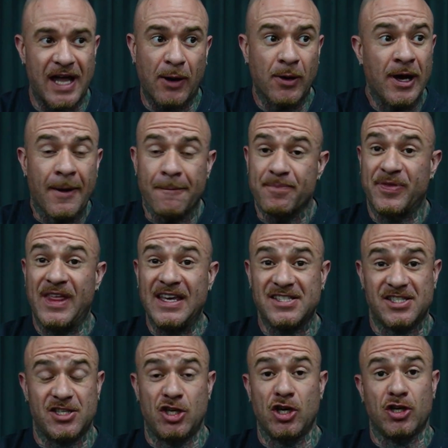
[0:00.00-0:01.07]
Now,
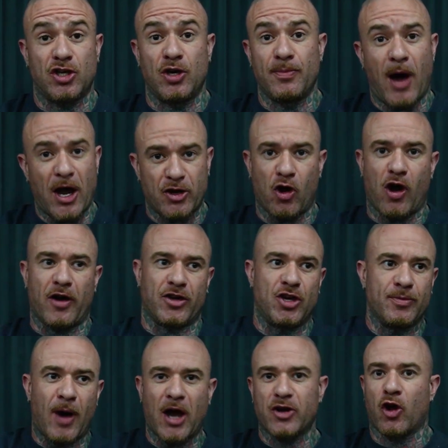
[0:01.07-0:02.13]
this you might
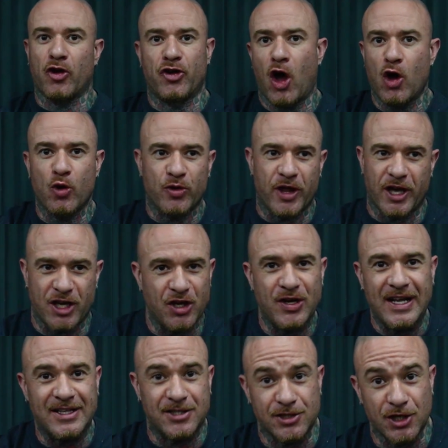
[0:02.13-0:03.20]
not know that you
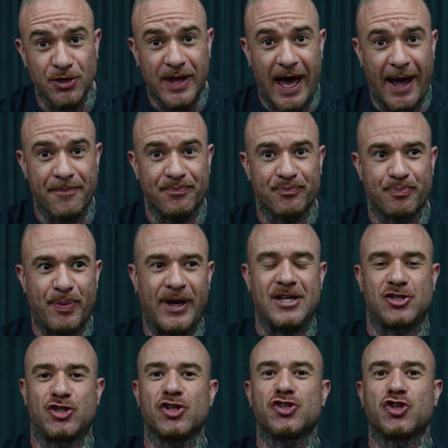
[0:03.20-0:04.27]
need to do that, but
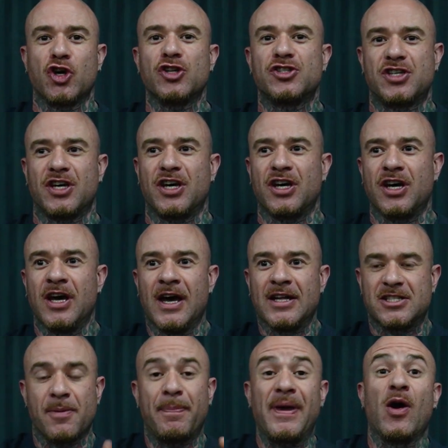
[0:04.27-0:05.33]
it's just good to
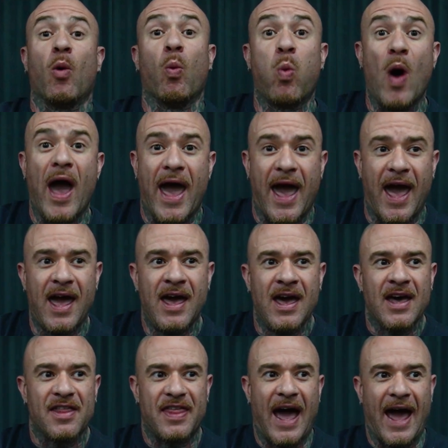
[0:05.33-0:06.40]
be aware
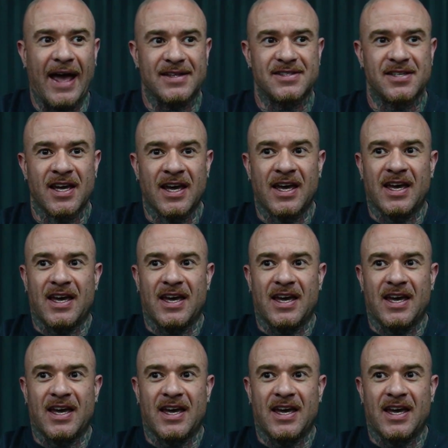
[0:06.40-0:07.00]
that